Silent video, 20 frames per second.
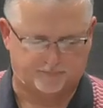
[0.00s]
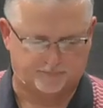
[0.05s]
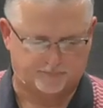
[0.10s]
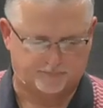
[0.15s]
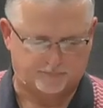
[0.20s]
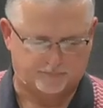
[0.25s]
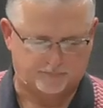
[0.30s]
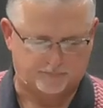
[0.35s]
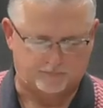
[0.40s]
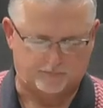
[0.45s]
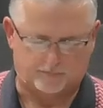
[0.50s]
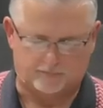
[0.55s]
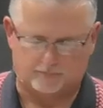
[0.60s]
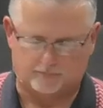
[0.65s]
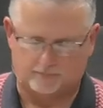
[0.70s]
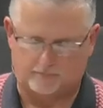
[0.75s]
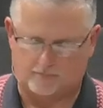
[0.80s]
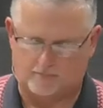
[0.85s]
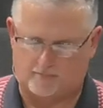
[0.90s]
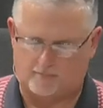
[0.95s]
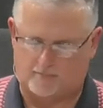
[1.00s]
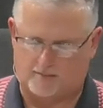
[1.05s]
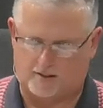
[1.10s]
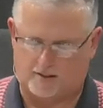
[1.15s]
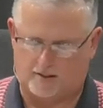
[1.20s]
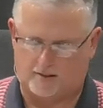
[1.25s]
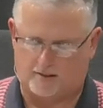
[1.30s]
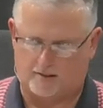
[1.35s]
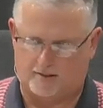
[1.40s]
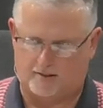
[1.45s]

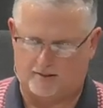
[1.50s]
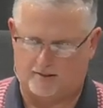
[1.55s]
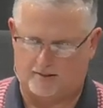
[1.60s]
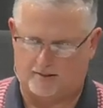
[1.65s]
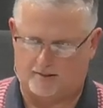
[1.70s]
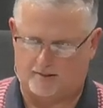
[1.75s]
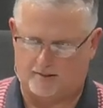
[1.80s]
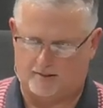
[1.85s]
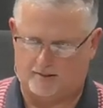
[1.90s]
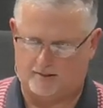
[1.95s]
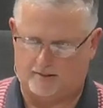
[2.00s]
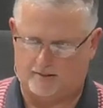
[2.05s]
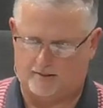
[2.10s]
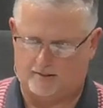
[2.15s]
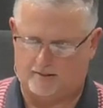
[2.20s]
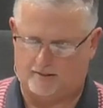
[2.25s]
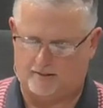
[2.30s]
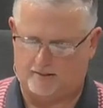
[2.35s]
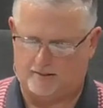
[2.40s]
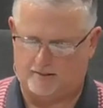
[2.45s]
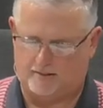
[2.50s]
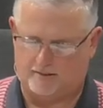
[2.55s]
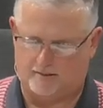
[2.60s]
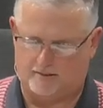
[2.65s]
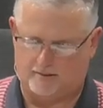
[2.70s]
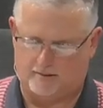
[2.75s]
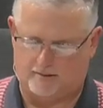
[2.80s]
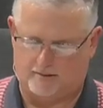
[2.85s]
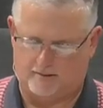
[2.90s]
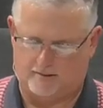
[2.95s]

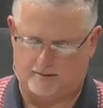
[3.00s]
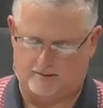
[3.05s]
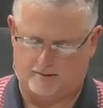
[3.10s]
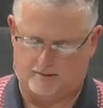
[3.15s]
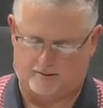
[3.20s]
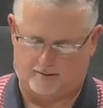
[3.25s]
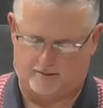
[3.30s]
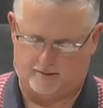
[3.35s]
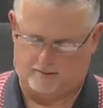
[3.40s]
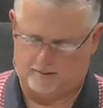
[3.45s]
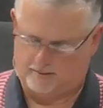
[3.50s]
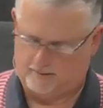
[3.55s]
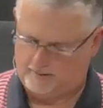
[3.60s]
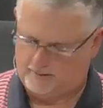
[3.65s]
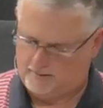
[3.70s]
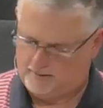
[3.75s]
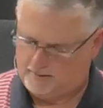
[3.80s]
No one is speaking in this clip.